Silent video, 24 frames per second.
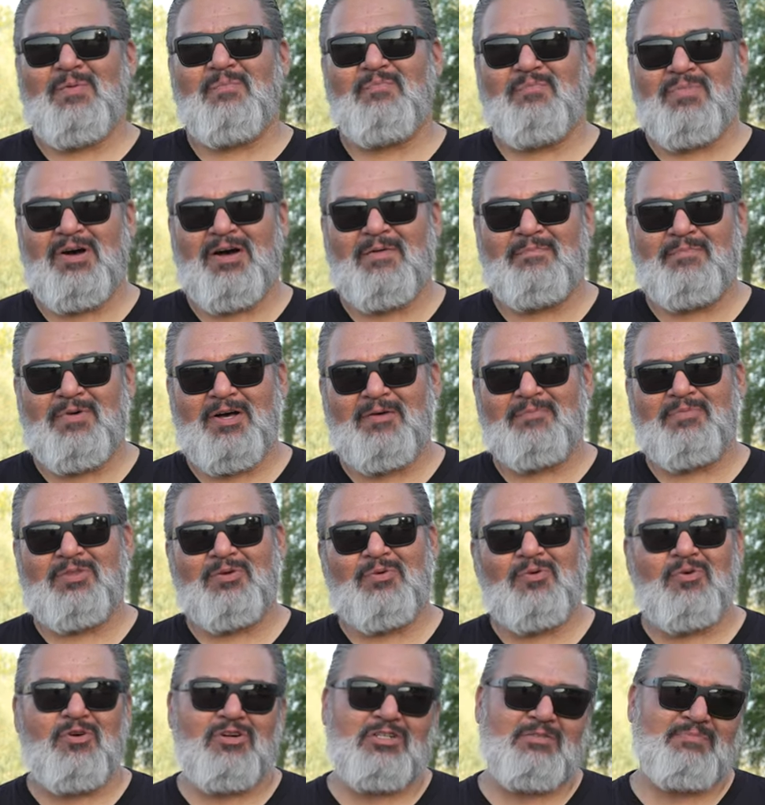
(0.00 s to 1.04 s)
bump up the
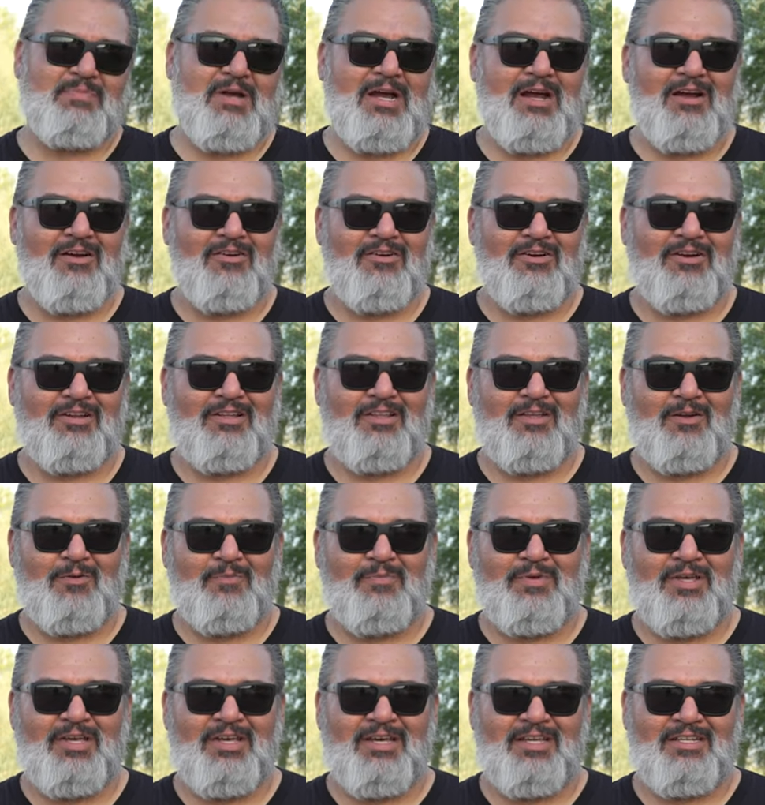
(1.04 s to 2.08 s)
horsepower a little
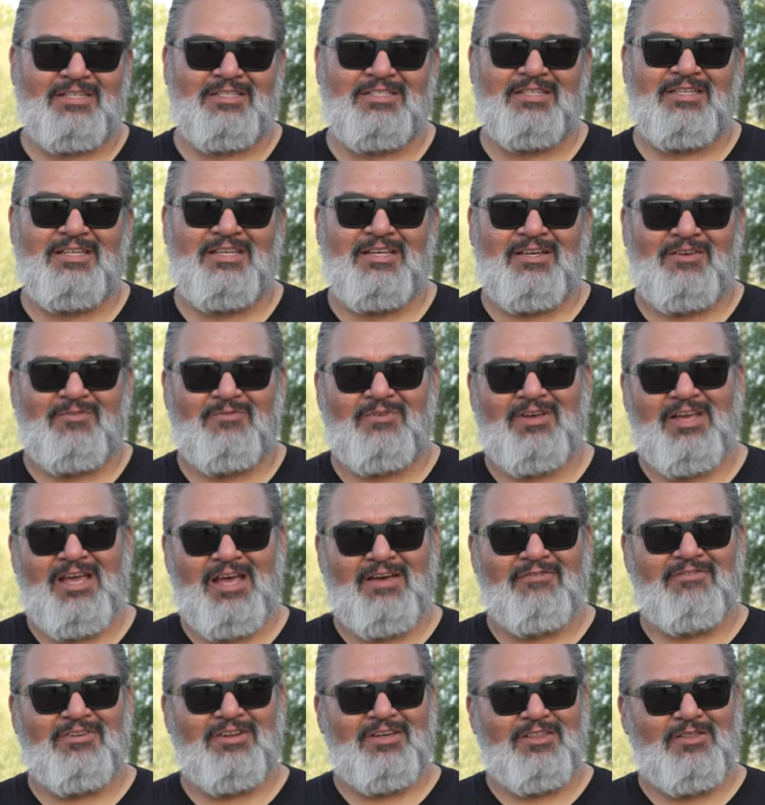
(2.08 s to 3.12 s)
bit. We
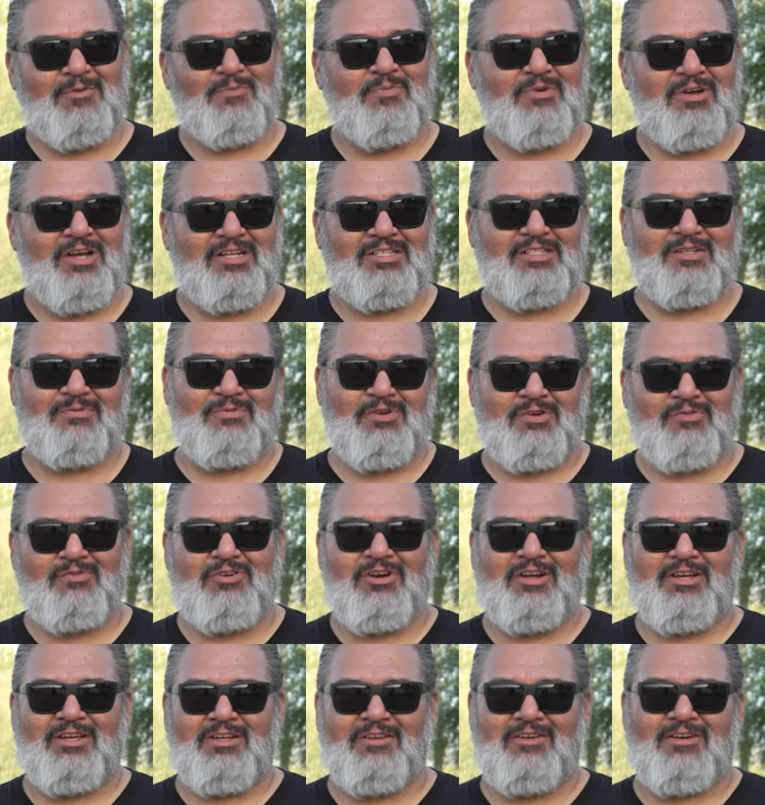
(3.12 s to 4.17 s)
have another project we're
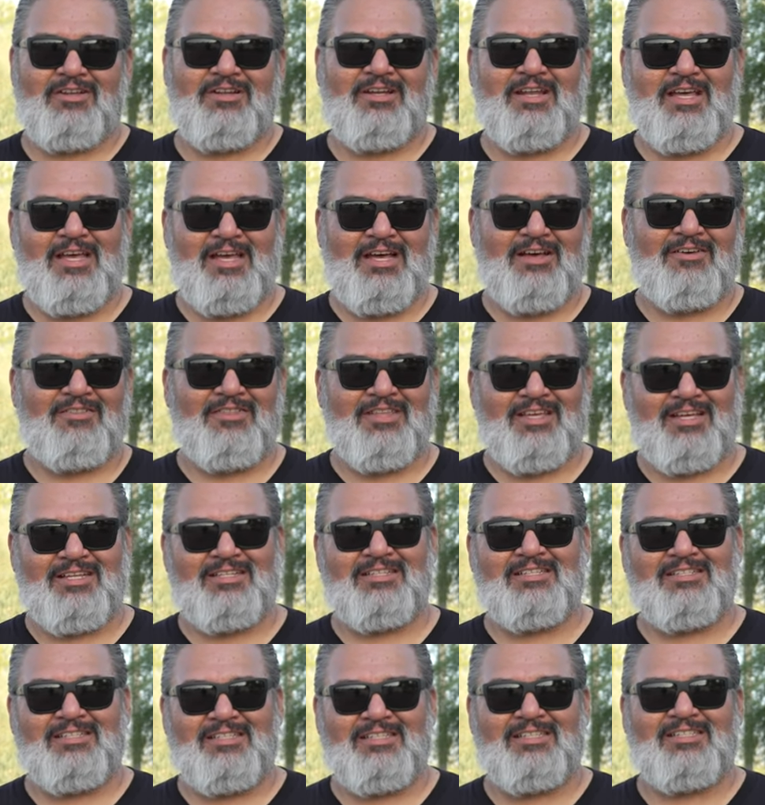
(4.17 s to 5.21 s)
working on now that
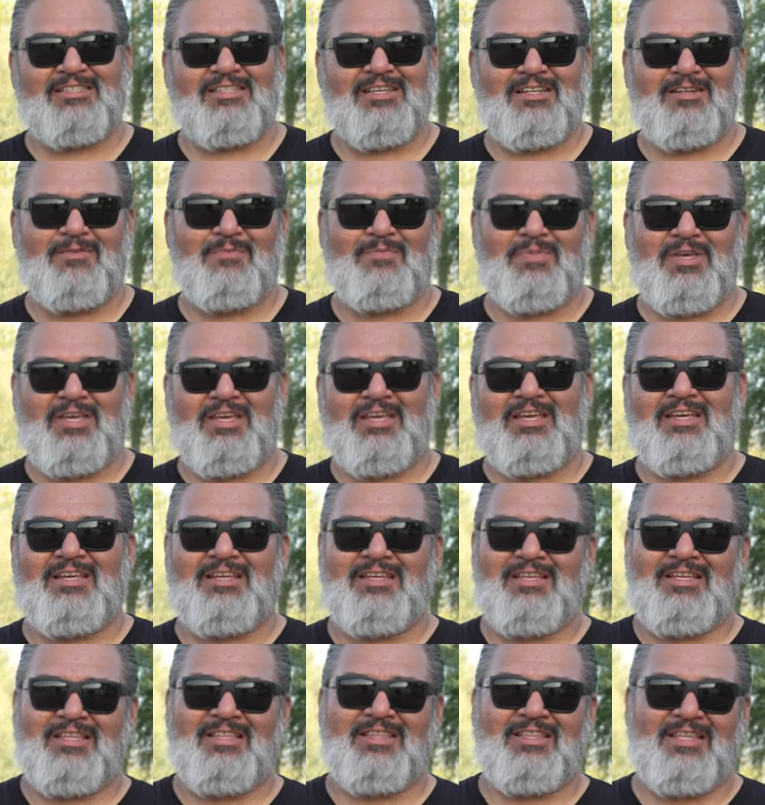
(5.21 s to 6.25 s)
is going to be
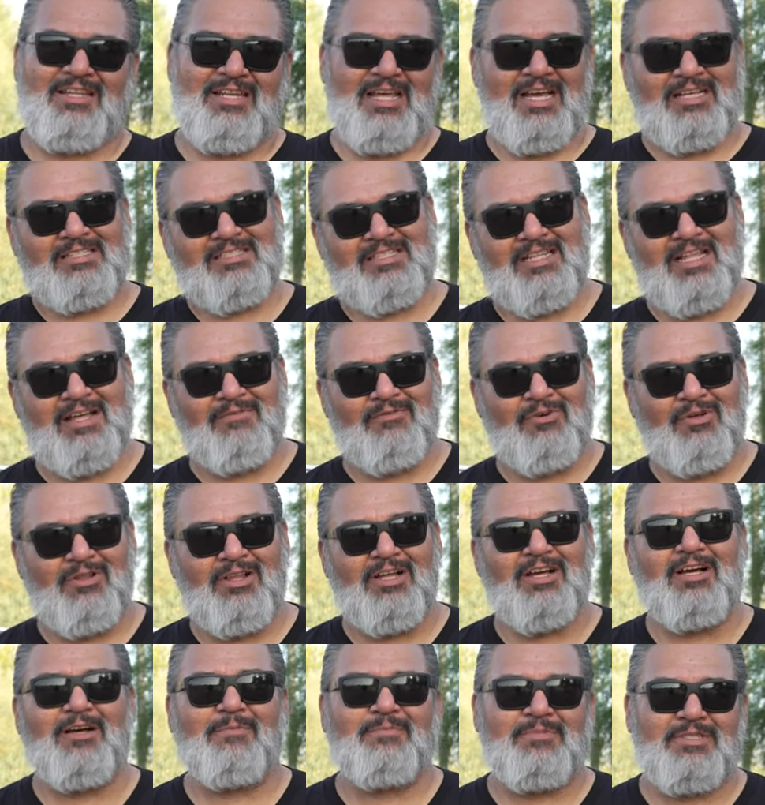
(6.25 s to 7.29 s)
the next level
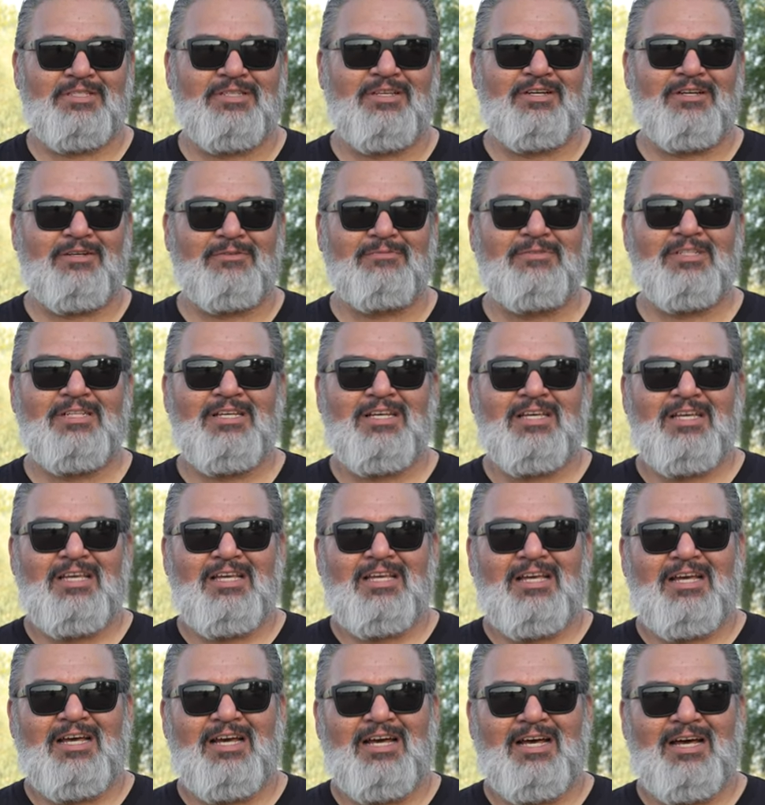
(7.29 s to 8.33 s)
up. So
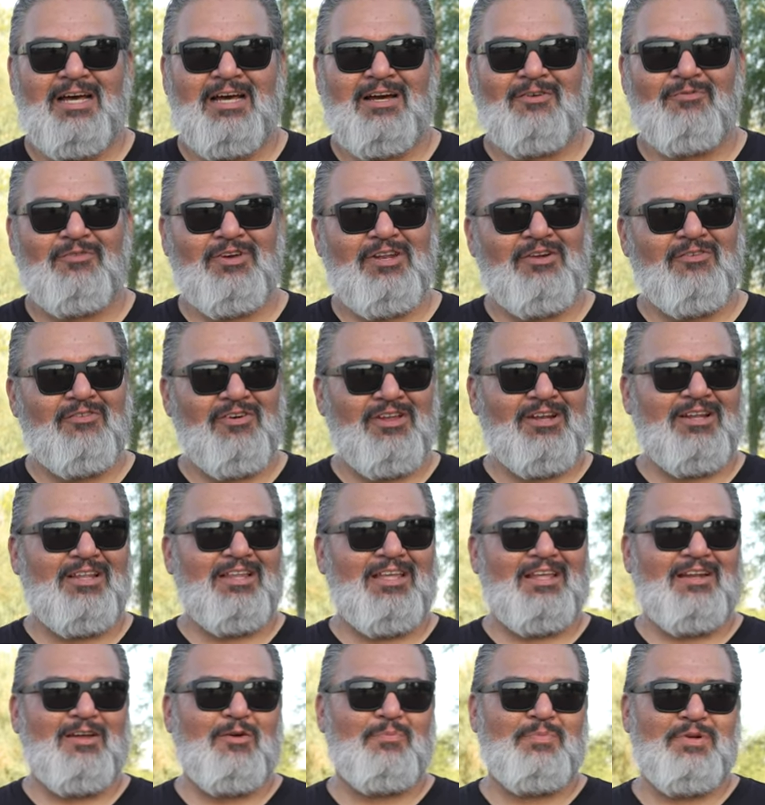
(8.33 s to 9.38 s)
uh, we don't want to
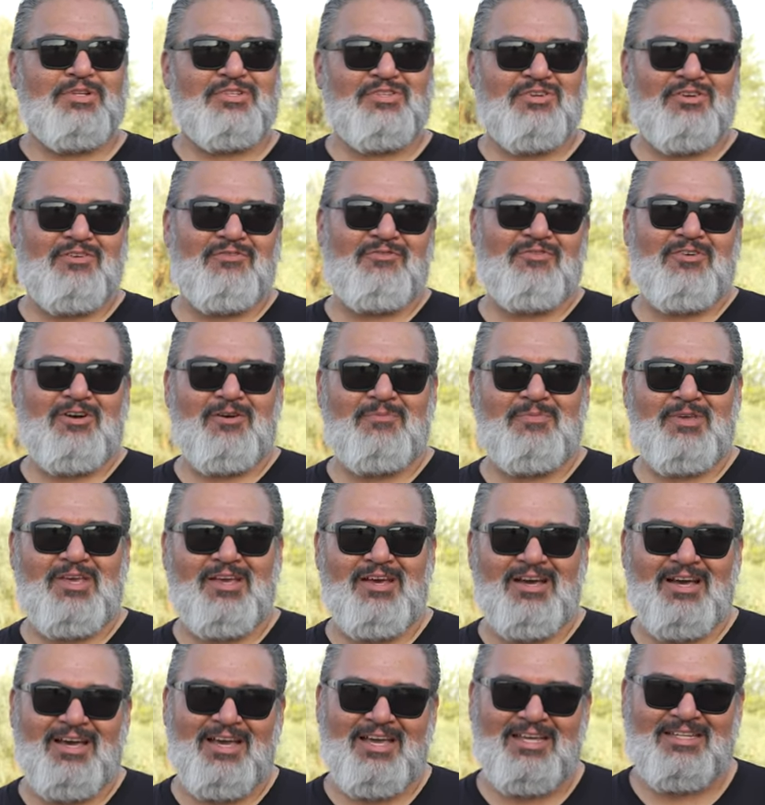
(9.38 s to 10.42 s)
let up El Patron fall
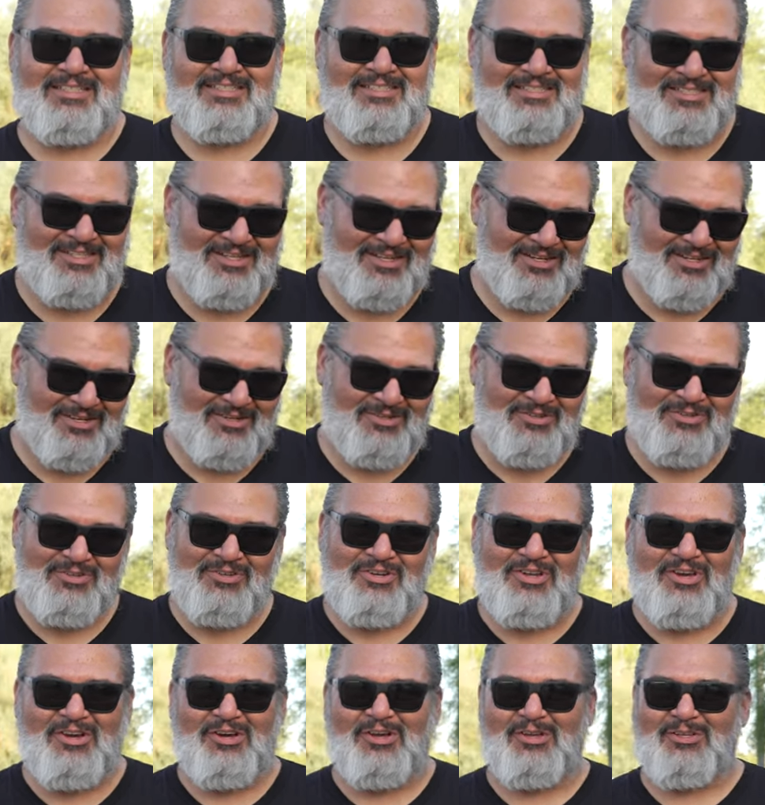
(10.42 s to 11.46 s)
behind. So who
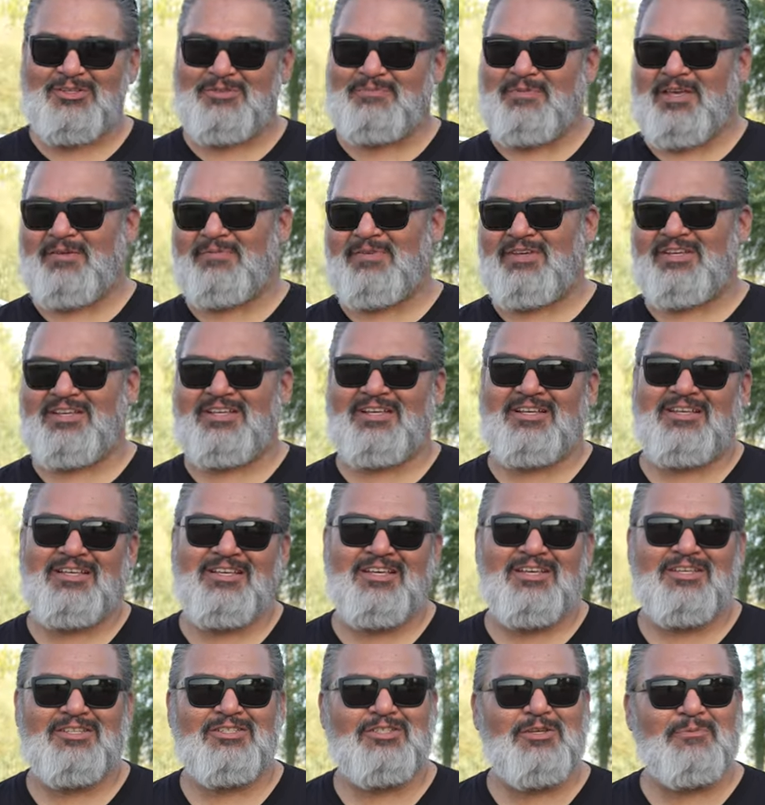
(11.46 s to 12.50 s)
knows, maybe a
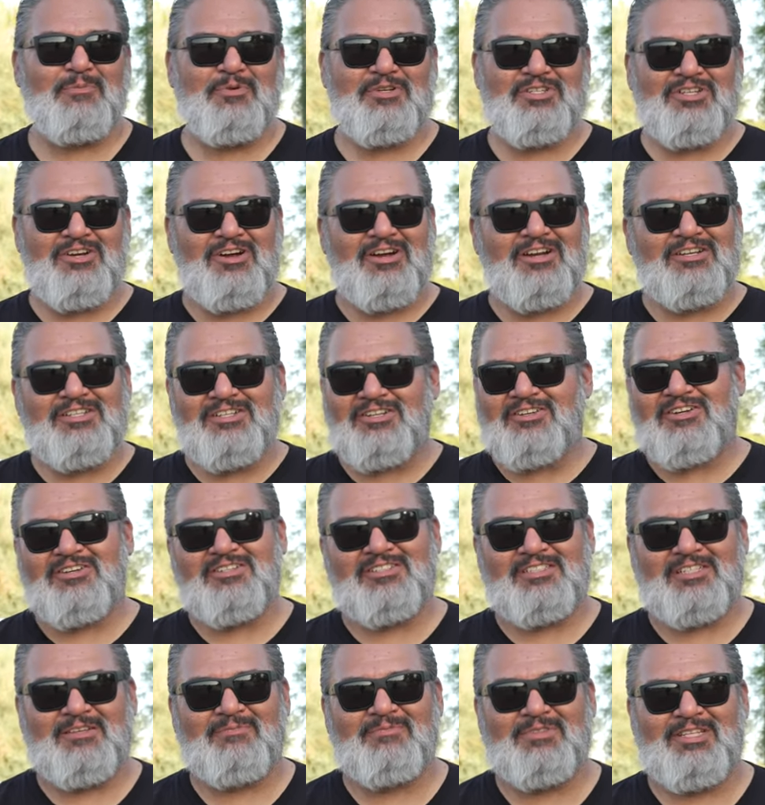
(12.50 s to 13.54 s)
supercharger or
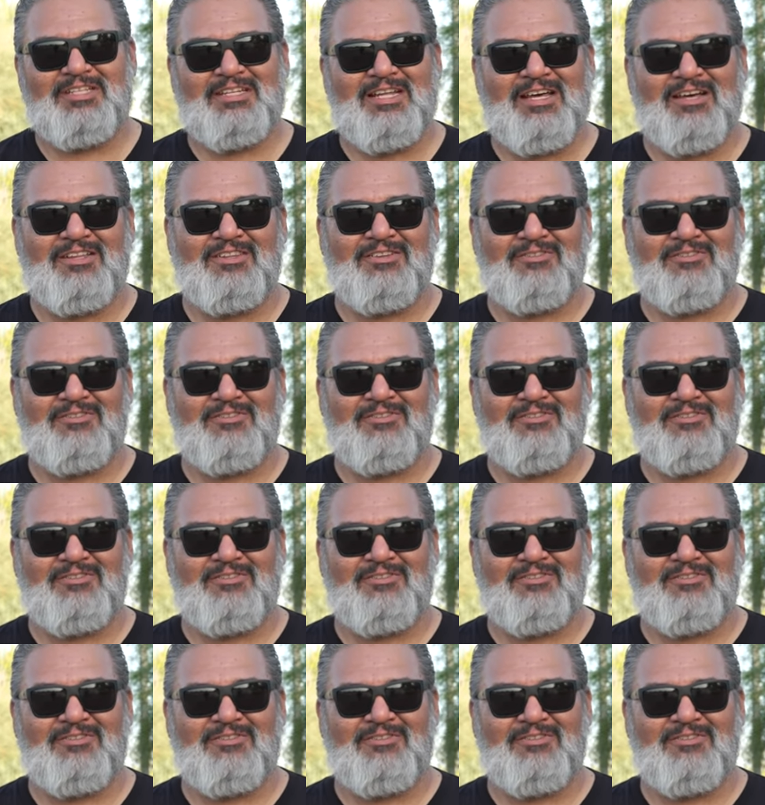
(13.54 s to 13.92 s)
something down